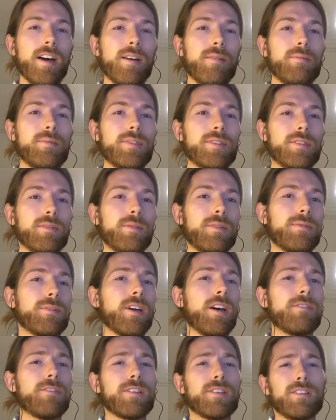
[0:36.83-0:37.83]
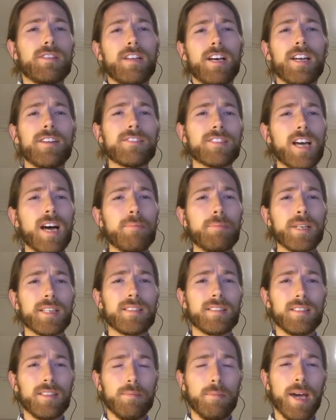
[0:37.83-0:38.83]
So we've covered a lot of topics
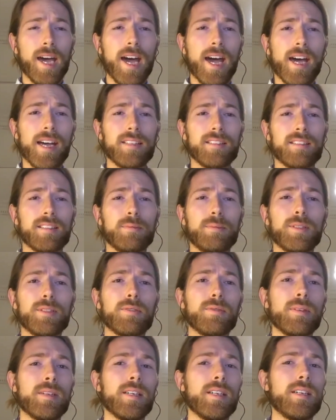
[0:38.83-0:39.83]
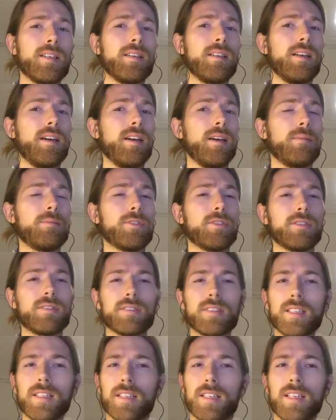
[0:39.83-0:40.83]
in the past between
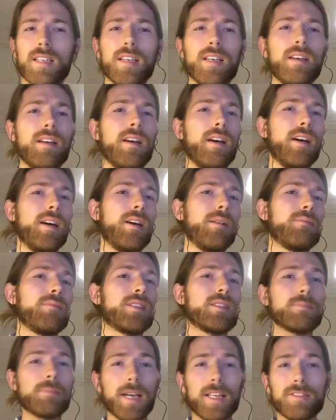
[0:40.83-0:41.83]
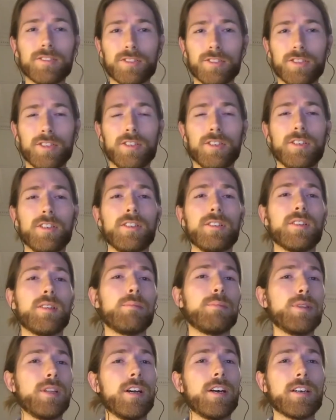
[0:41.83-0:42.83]
Christina, Spencer, the
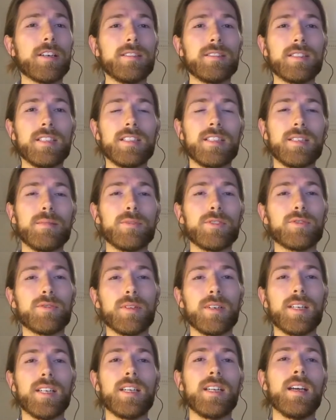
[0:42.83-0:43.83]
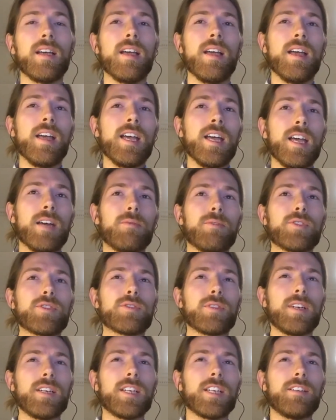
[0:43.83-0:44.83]
blog on TT Madrid, and we're just
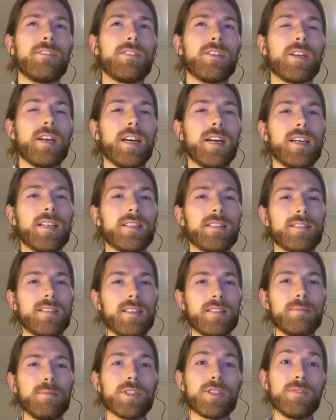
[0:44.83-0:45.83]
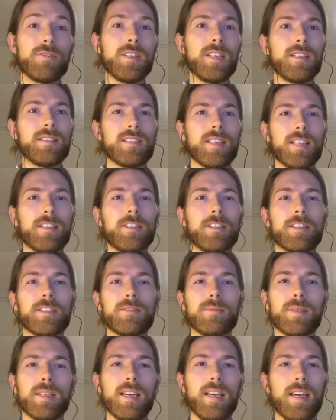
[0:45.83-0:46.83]
trying to give you guys as much of an inside look as
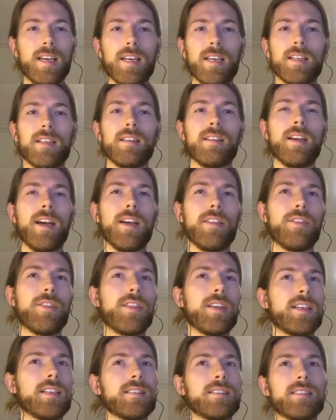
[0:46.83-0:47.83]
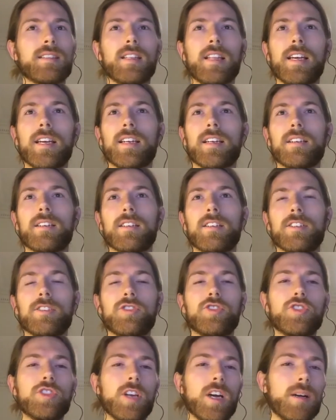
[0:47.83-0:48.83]
we can at things like
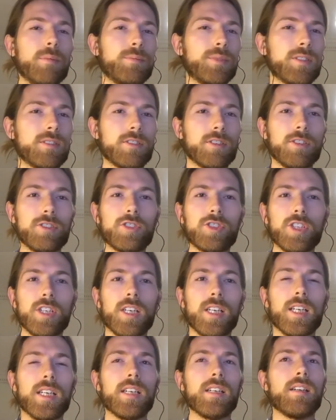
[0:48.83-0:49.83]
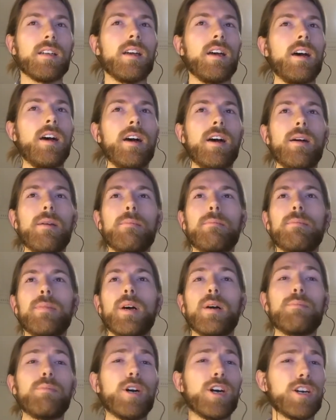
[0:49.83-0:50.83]
job searching,
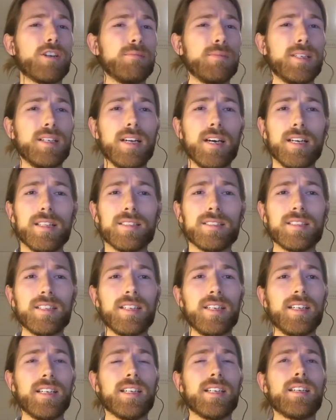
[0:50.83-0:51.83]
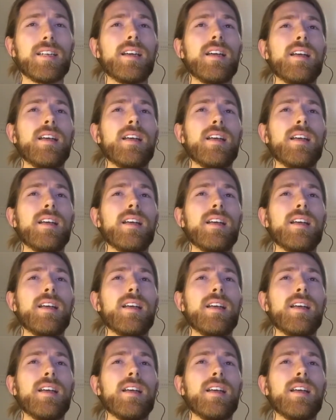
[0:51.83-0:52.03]
apartment hunting,